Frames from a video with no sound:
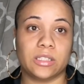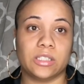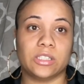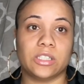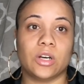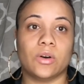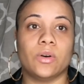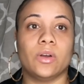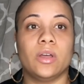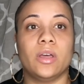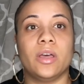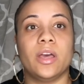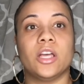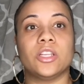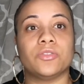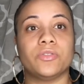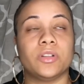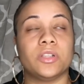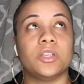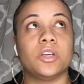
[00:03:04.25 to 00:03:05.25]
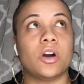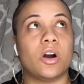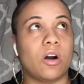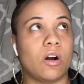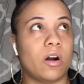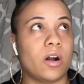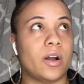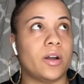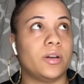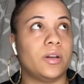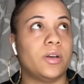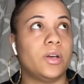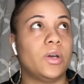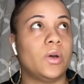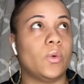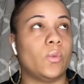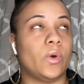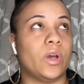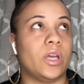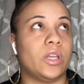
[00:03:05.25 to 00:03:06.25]
So it's really hard
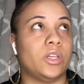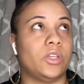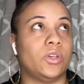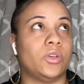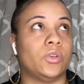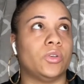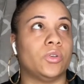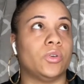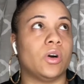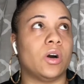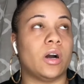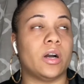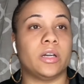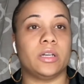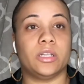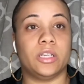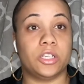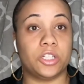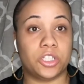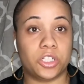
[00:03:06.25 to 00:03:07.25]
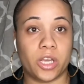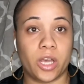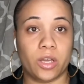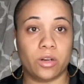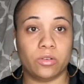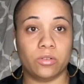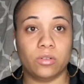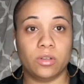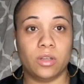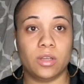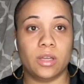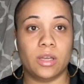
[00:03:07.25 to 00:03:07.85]
when you are a niche channel